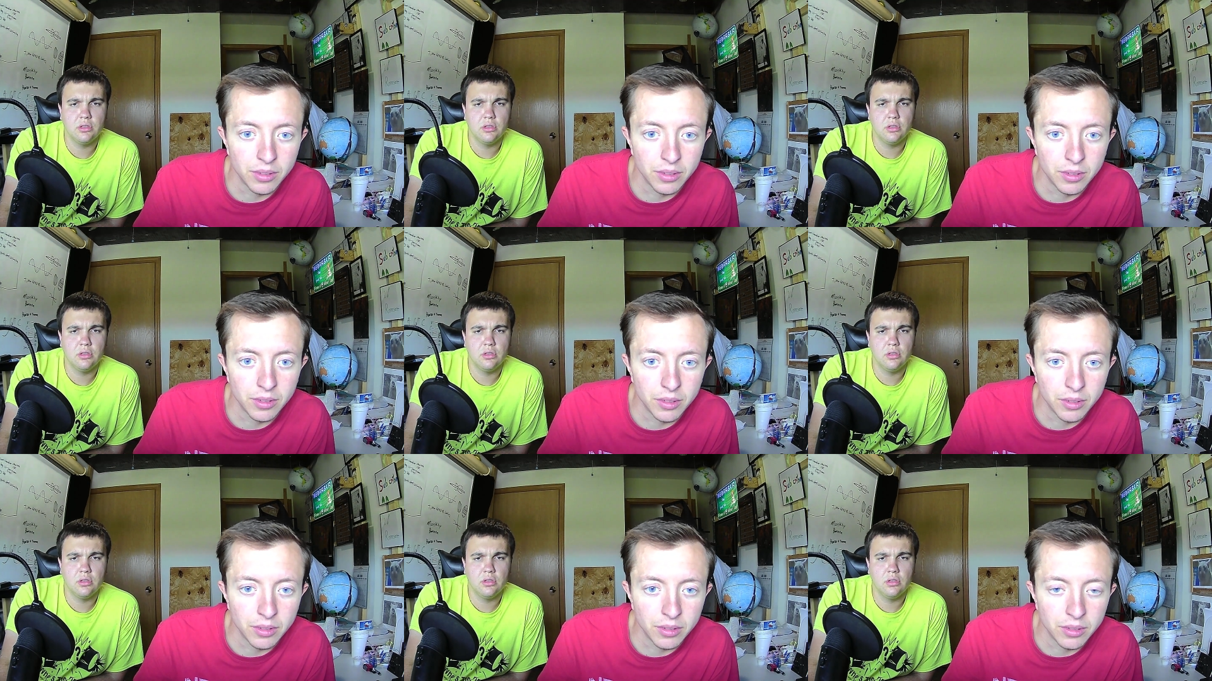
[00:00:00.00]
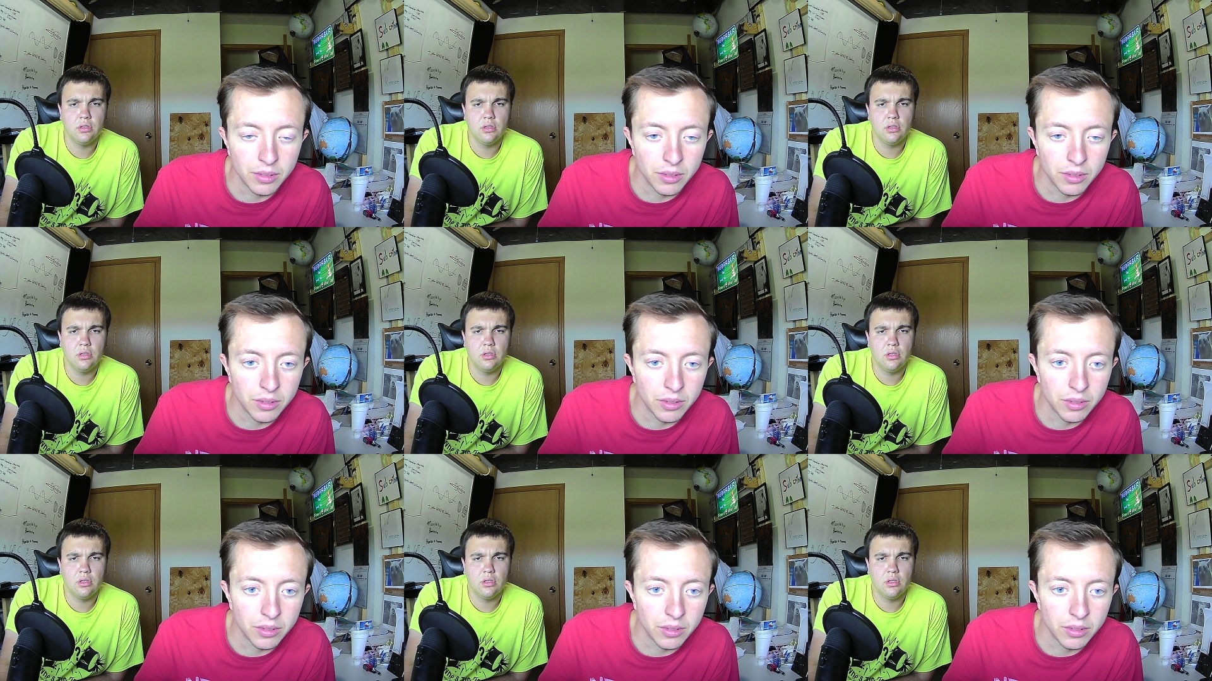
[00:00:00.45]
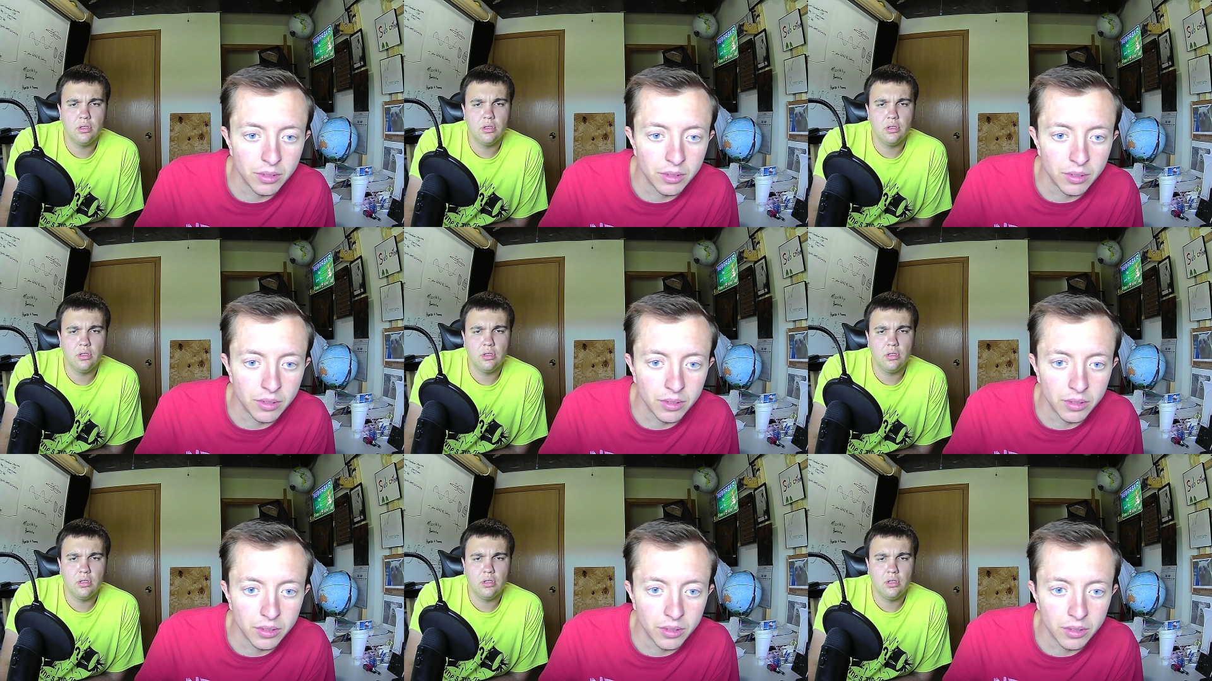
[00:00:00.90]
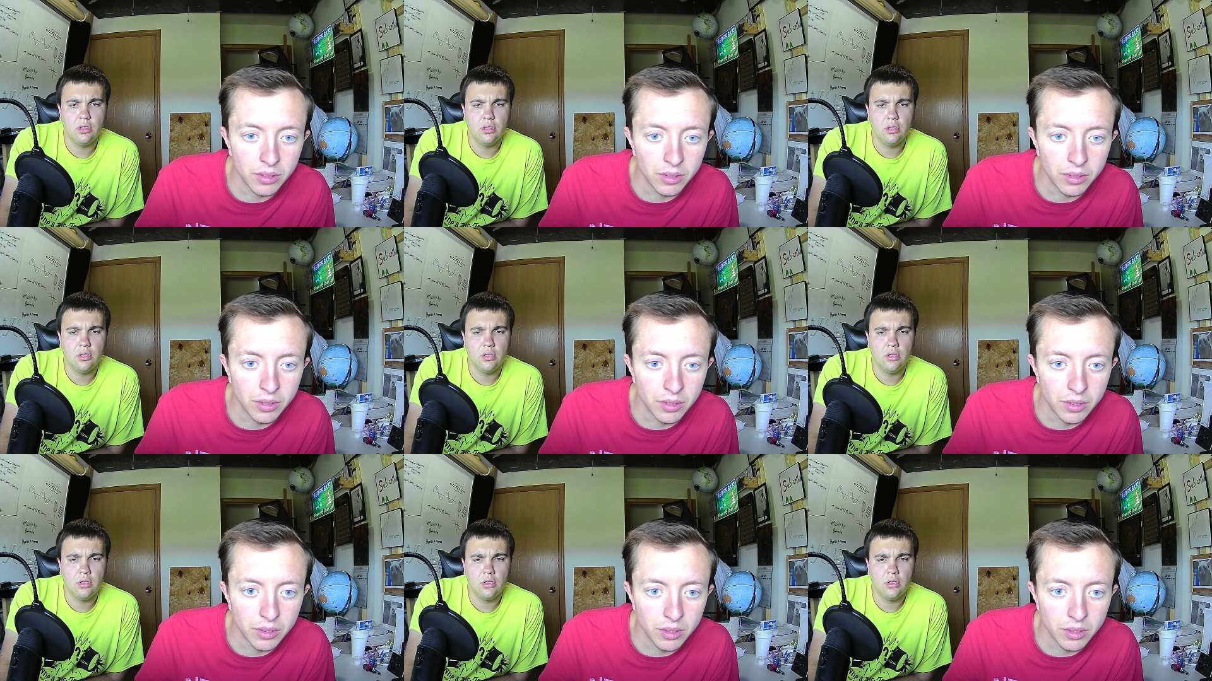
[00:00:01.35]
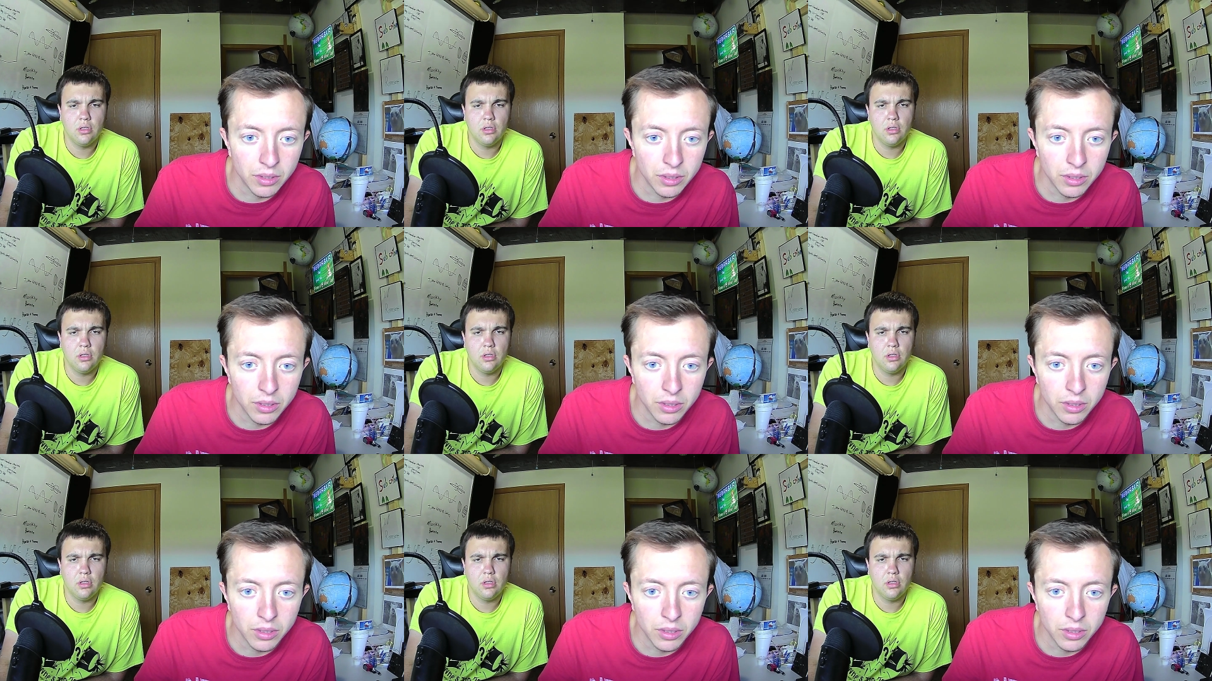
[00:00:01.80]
Nothing is said.